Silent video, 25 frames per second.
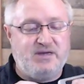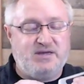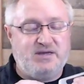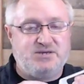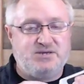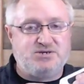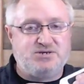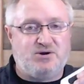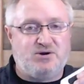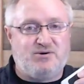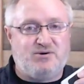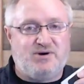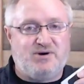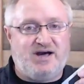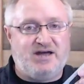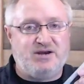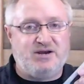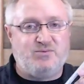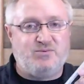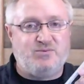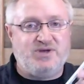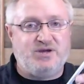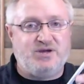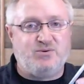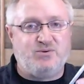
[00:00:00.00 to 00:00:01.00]
So how do
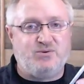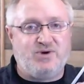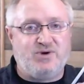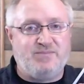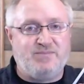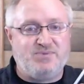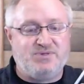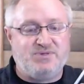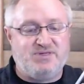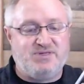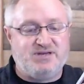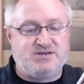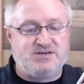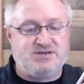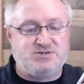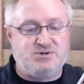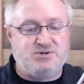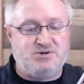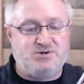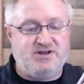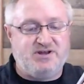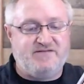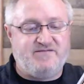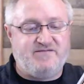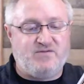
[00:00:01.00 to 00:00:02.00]
we grip this
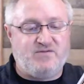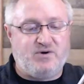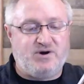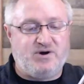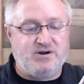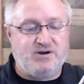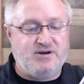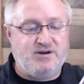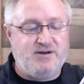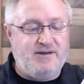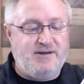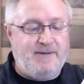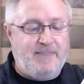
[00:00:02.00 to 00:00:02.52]
tuning fork?